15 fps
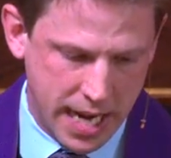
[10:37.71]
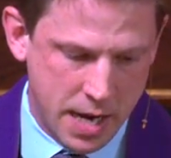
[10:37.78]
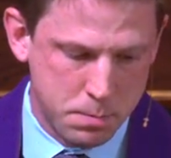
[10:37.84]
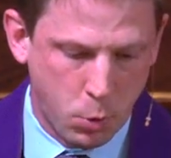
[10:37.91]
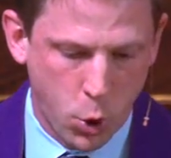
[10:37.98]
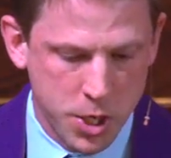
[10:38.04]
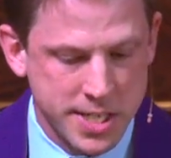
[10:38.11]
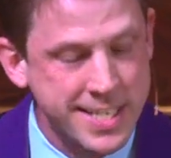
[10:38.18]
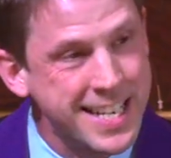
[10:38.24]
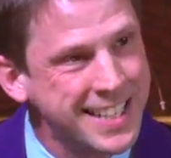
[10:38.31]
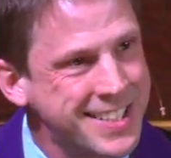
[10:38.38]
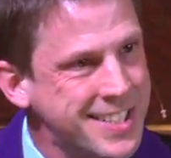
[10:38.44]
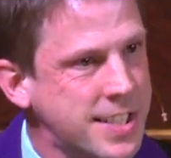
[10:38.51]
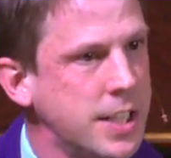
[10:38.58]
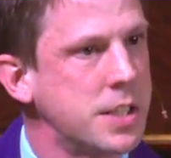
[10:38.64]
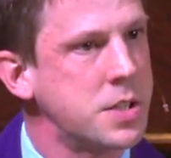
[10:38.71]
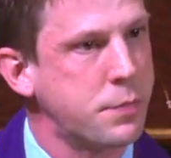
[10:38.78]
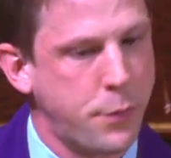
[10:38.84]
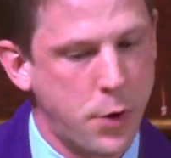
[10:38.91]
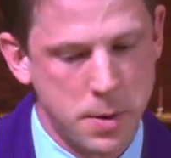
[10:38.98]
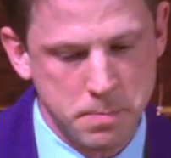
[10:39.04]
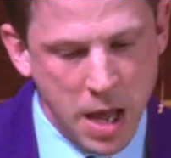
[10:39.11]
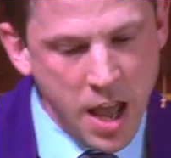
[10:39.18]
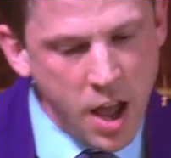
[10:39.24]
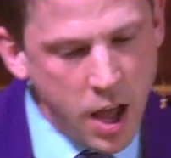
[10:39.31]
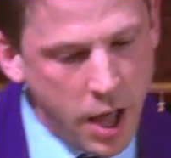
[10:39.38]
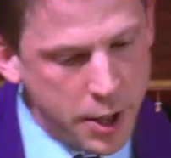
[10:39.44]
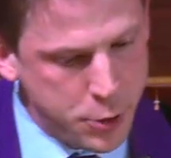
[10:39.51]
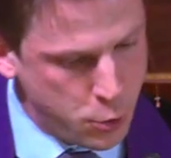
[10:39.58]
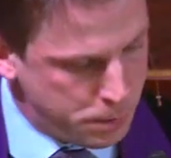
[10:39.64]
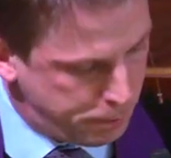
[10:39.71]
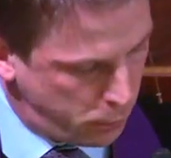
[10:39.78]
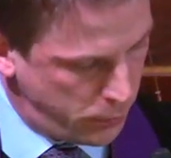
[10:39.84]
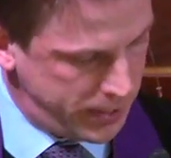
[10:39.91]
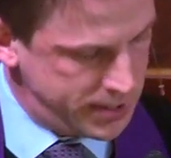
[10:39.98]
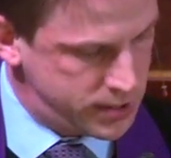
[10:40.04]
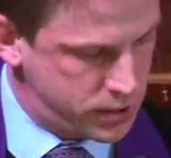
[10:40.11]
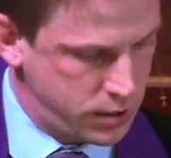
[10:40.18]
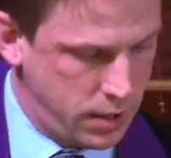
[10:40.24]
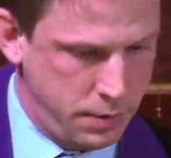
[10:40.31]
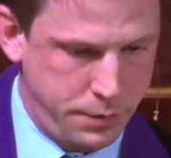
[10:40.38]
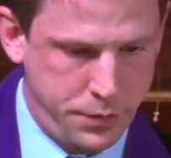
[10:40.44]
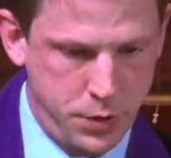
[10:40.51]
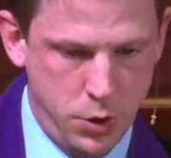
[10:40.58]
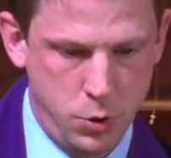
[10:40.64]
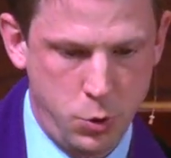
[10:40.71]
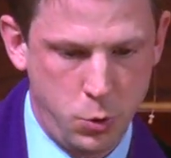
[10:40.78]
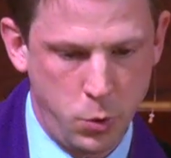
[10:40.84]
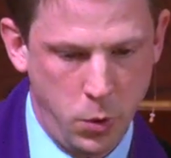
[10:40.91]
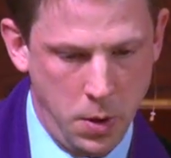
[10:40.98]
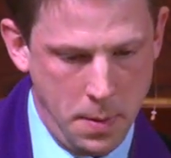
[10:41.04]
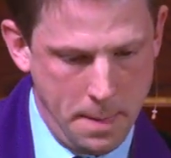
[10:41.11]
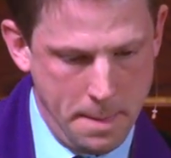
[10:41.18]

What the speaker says: and more distant from other points of view.